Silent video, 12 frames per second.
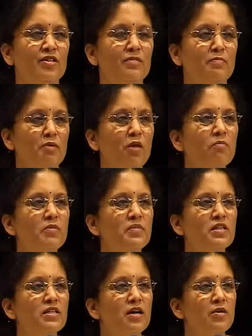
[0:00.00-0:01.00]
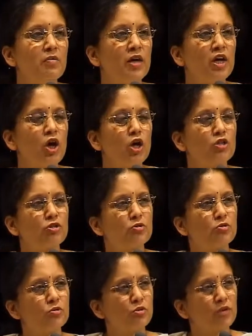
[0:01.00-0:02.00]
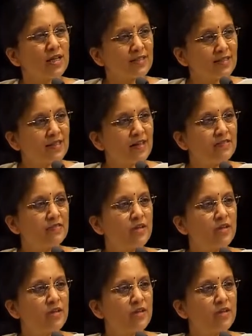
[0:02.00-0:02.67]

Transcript: the problem is we are not true to ourselves.